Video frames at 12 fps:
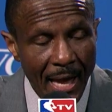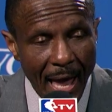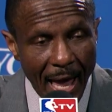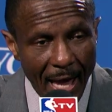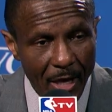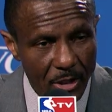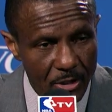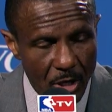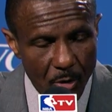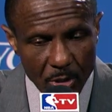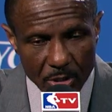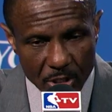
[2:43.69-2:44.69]
And
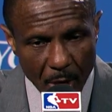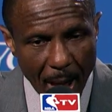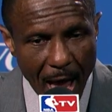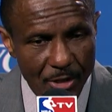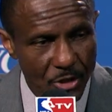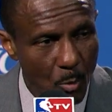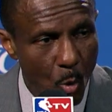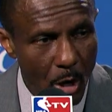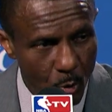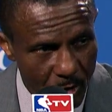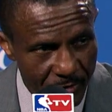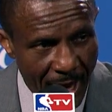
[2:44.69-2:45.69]
somehow, some way,
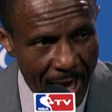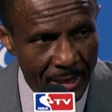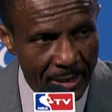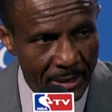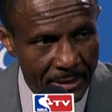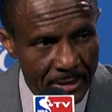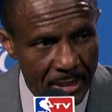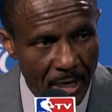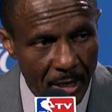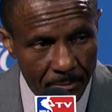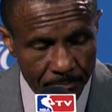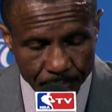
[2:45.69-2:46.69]
we've got to get
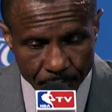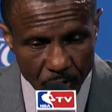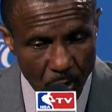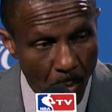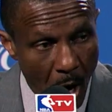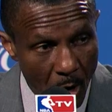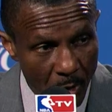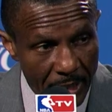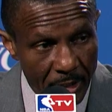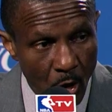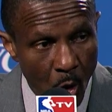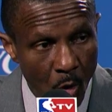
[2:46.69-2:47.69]

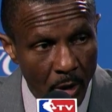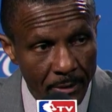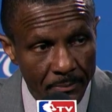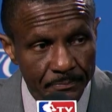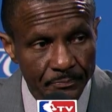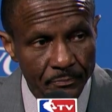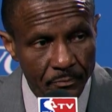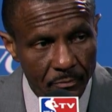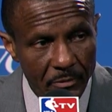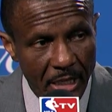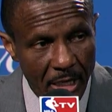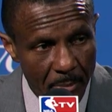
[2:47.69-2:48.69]
Damari going,
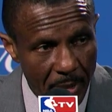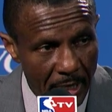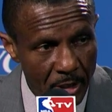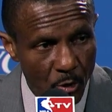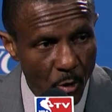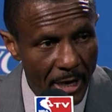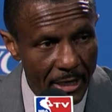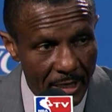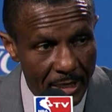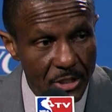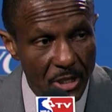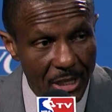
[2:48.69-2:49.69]
get him integrated
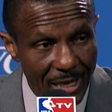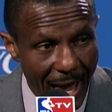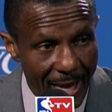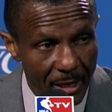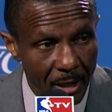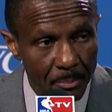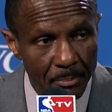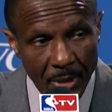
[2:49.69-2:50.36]
into the lineup.